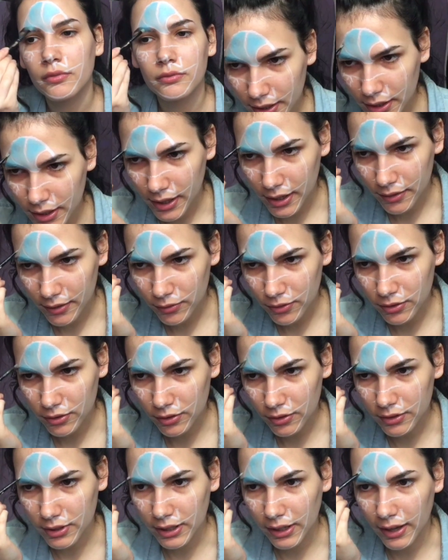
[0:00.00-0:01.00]
It kind of just
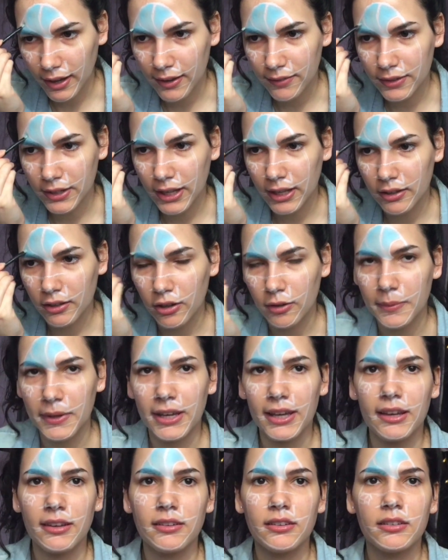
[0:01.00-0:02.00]
looks like I have an egg on my
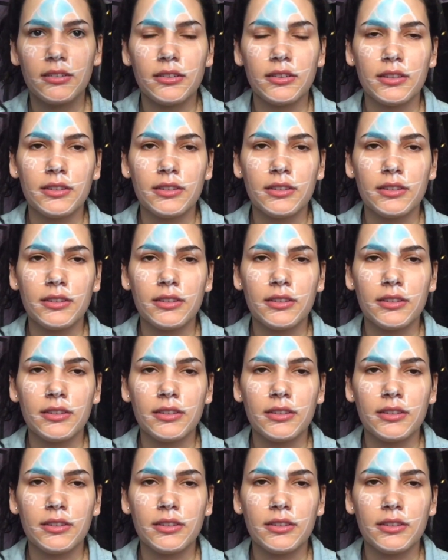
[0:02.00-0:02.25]
head.